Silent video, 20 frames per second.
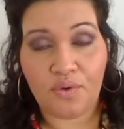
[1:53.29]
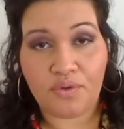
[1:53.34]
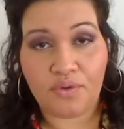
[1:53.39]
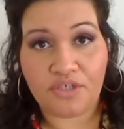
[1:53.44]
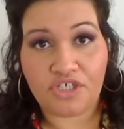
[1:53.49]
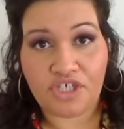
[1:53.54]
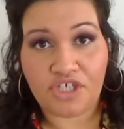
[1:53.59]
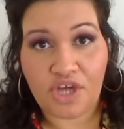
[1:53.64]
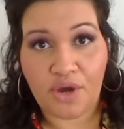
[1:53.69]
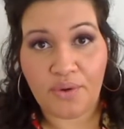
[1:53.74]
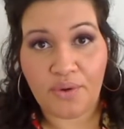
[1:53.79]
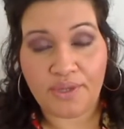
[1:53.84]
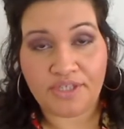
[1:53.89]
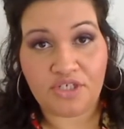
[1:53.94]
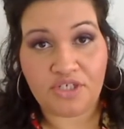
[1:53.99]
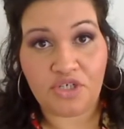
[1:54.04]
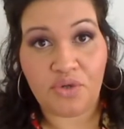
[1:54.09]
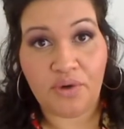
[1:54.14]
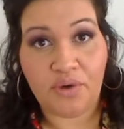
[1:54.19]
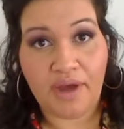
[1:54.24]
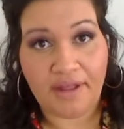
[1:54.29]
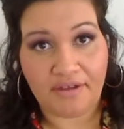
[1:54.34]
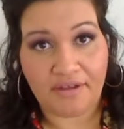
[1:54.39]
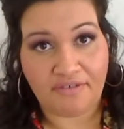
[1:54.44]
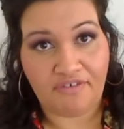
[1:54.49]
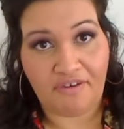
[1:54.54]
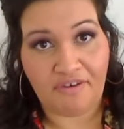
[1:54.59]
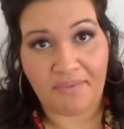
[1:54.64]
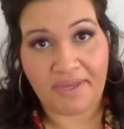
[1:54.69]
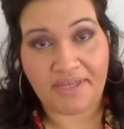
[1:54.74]
show its true
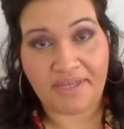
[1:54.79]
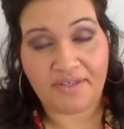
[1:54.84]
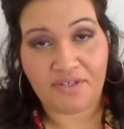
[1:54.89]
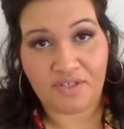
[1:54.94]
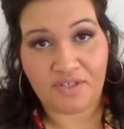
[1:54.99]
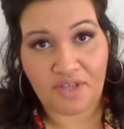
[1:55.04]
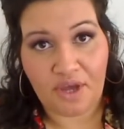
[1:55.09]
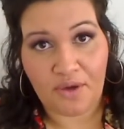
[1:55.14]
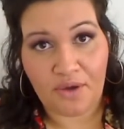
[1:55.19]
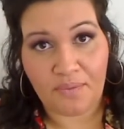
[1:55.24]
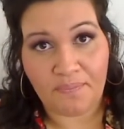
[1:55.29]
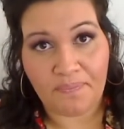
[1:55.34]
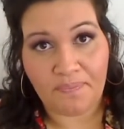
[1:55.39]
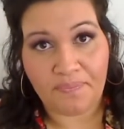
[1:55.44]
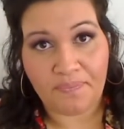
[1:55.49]
colors for me. So